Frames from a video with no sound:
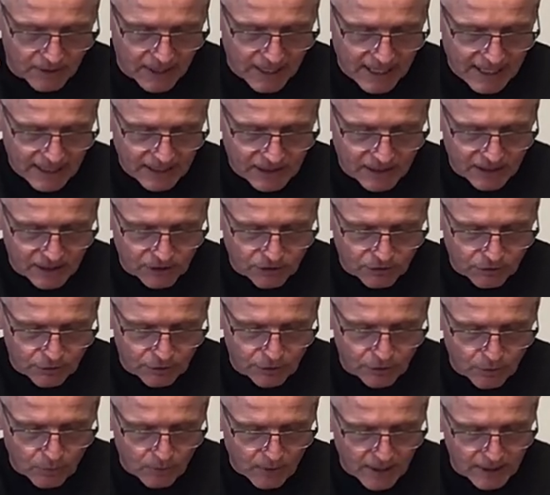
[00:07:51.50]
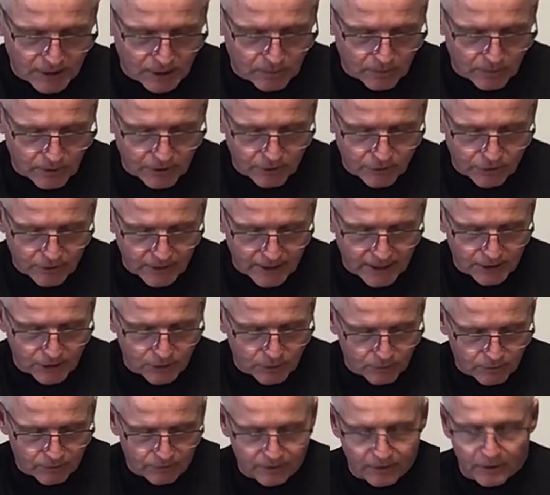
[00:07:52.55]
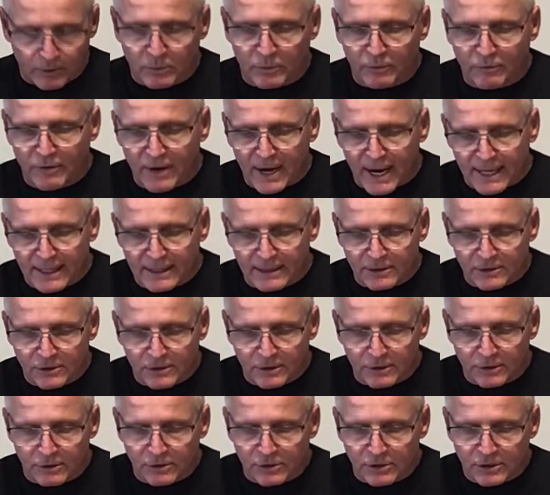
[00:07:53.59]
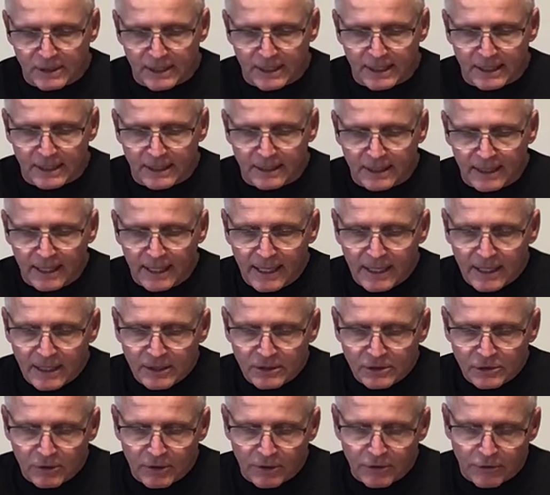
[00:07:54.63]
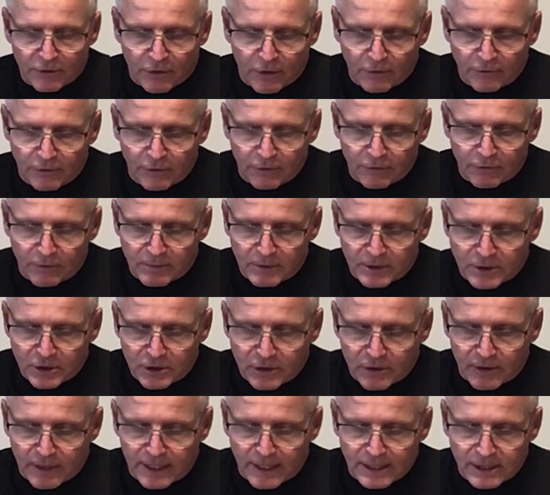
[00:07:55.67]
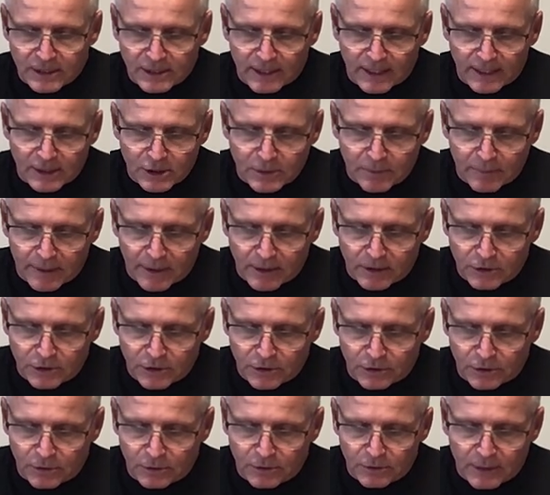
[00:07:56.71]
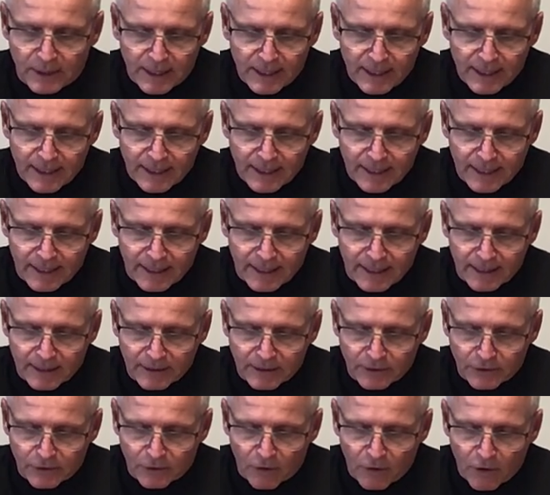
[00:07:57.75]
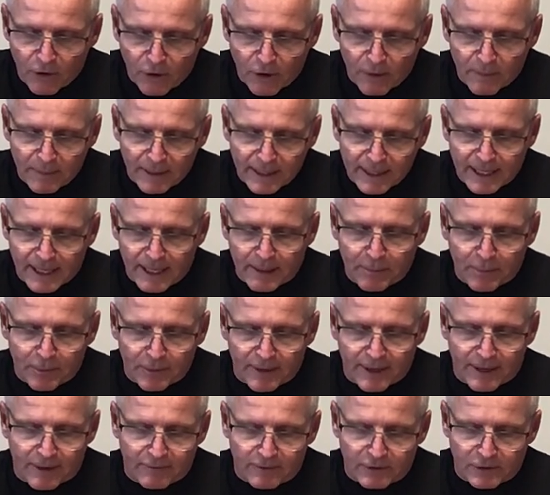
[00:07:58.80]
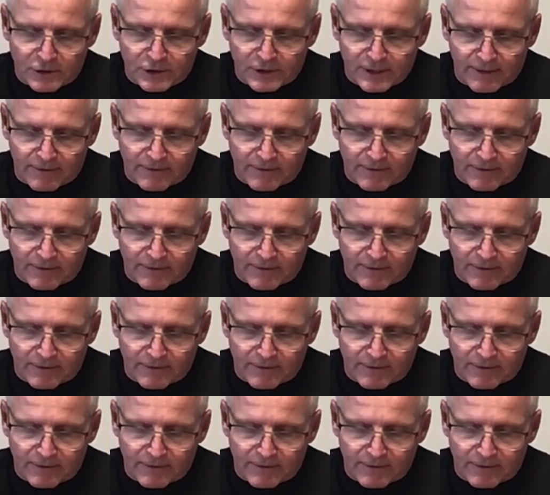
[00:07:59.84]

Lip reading: It says, through your widespread trade, you were filled with violence and you sinned. So I drove you from disgrace. I expelled you. Your heart became proud. Verse